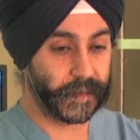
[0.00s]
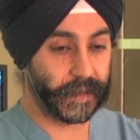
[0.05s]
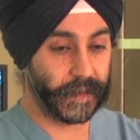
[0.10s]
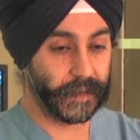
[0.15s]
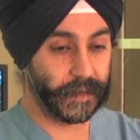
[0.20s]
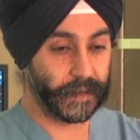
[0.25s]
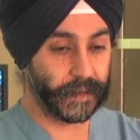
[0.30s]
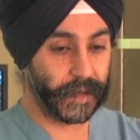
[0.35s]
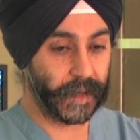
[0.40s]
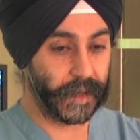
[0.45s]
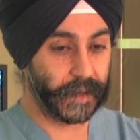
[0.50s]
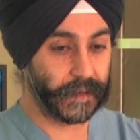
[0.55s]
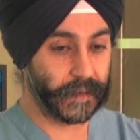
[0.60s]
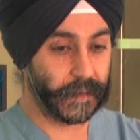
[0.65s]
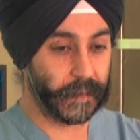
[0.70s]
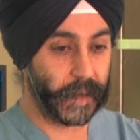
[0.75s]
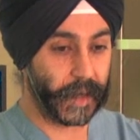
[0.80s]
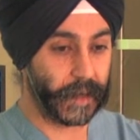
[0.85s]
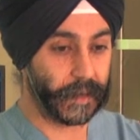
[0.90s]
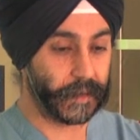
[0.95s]
procedure
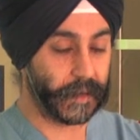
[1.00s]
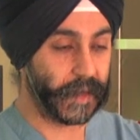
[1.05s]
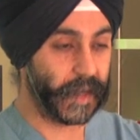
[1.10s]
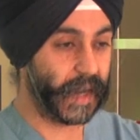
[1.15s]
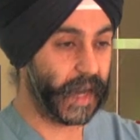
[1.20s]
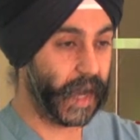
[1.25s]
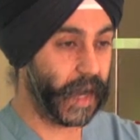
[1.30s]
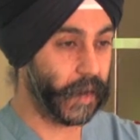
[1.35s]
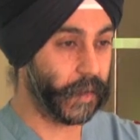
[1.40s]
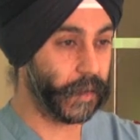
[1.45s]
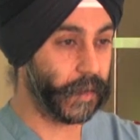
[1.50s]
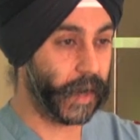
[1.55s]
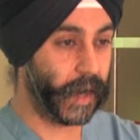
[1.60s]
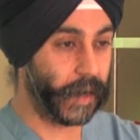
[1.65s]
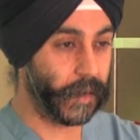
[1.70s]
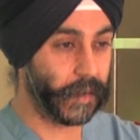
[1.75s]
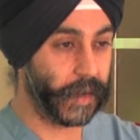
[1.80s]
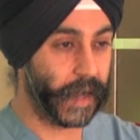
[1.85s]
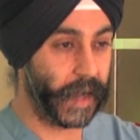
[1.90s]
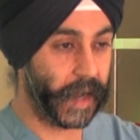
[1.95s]
takes about an hour,
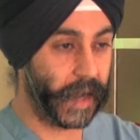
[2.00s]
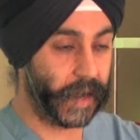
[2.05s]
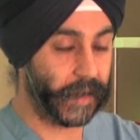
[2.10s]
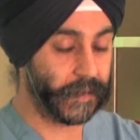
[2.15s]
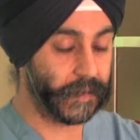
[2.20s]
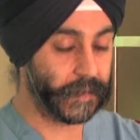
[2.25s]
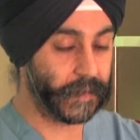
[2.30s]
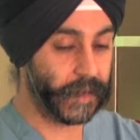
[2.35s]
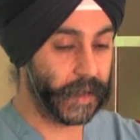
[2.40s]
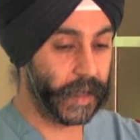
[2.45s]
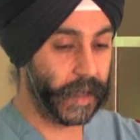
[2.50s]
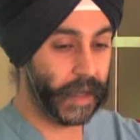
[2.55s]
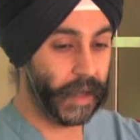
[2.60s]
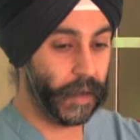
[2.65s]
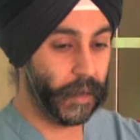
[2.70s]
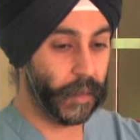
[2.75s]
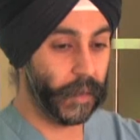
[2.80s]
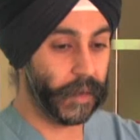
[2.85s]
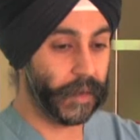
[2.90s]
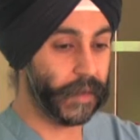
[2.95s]
hour and a half,
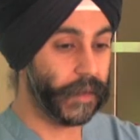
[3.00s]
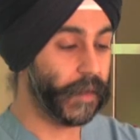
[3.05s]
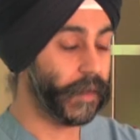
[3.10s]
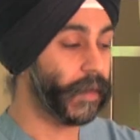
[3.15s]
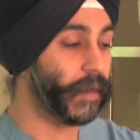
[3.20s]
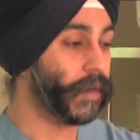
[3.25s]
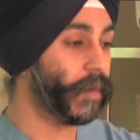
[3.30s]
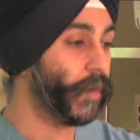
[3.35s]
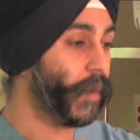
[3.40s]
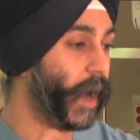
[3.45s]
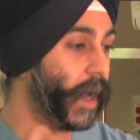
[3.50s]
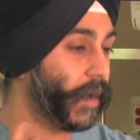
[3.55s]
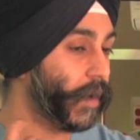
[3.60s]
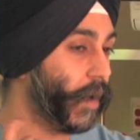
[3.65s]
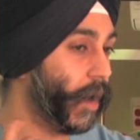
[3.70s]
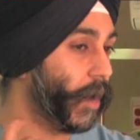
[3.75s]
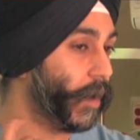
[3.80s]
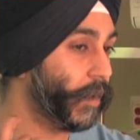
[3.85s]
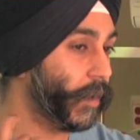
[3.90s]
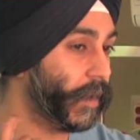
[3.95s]
where the carotid
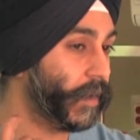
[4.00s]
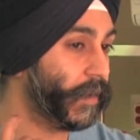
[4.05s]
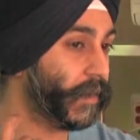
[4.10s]
artery